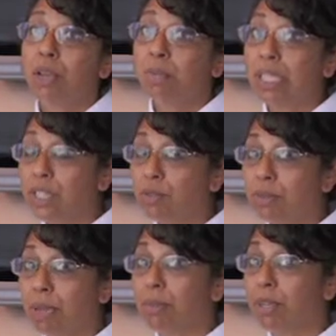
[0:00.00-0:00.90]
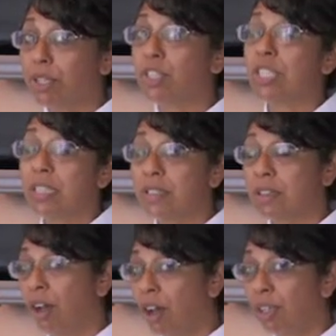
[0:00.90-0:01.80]
Please remember to season
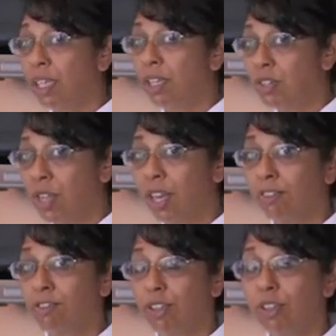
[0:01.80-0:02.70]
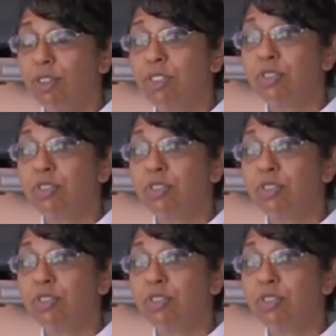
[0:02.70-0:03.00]
all ketogenic foods